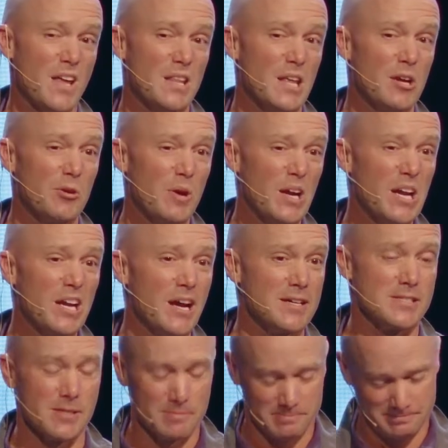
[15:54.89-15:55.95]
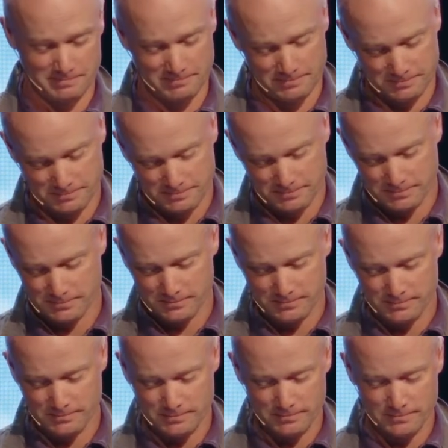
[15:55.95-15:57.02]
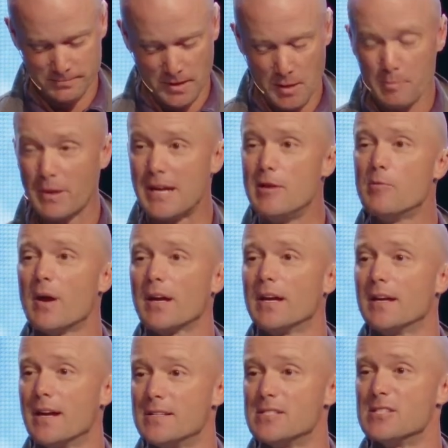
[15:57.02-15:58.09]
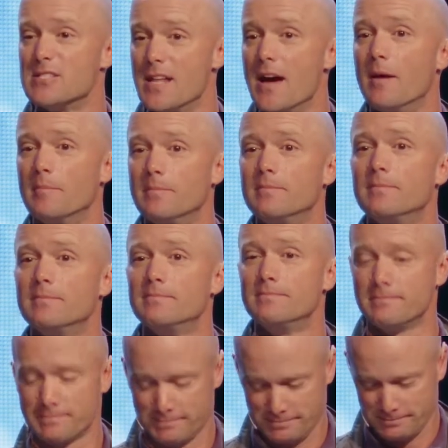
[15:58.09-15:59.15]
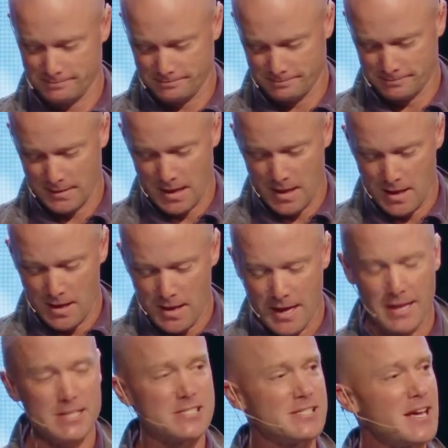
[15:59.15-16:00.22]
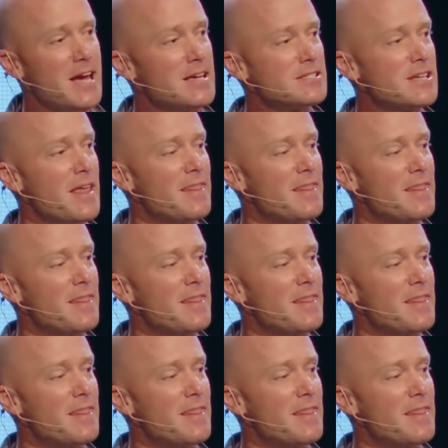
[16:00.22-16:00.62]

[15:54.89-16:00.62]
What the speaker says: And they don't recognize him, but he recognizes them. And it says,